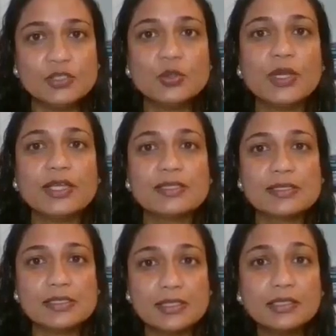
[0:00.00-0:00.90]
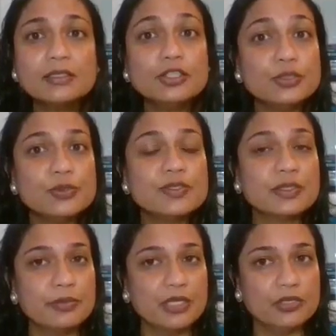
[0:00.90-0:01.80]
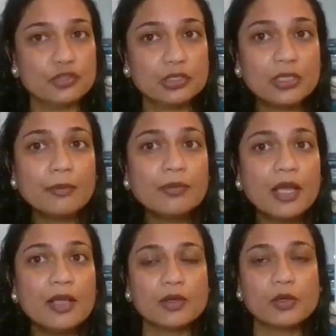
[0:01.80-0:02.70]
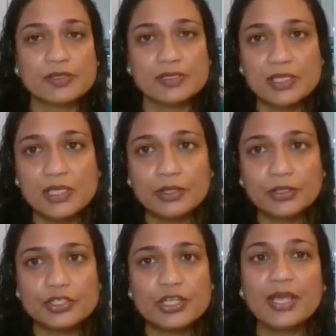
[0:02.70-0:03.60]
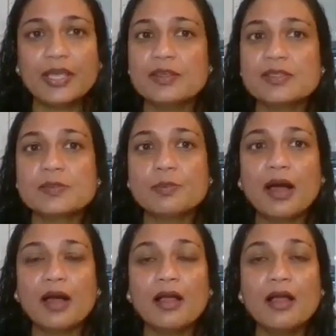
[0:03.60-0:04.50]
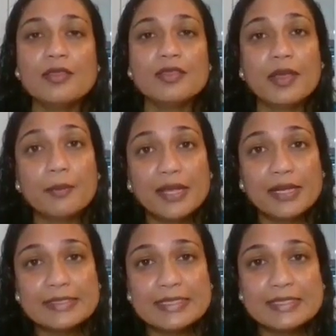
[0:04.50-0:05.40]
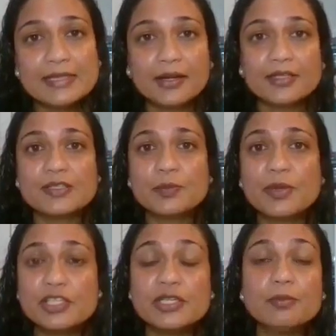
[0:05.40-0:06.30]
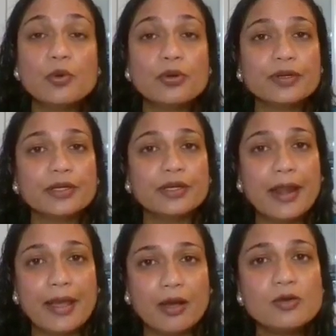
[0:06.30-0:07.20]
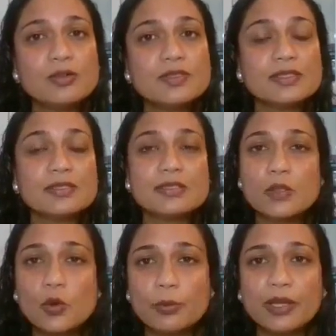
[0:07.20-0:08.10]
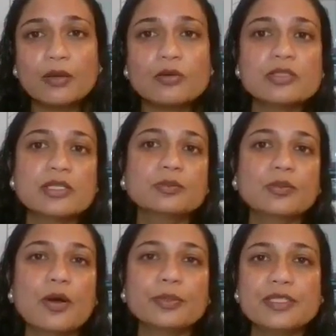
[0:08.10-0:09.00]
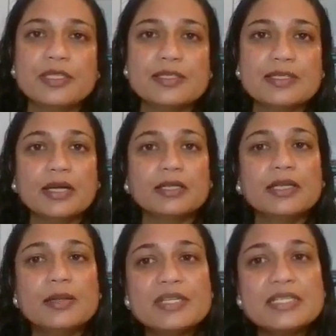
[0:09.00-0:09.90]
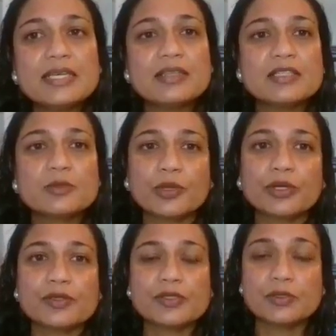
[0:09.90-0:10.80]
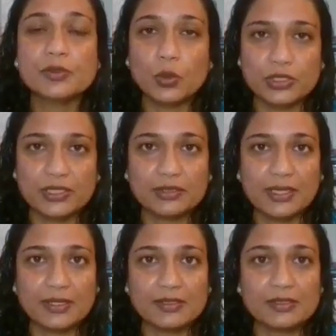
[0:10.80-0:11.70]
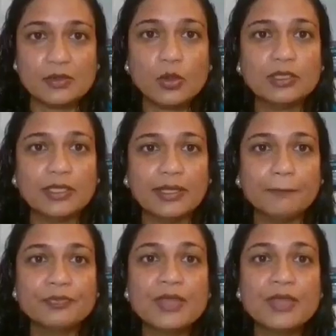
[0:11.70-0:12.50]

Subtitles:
You can still use the beach club, the concierge, and the spa. The amenities are especially important now since so many hotel properties are limiting these perks to hotel guests only.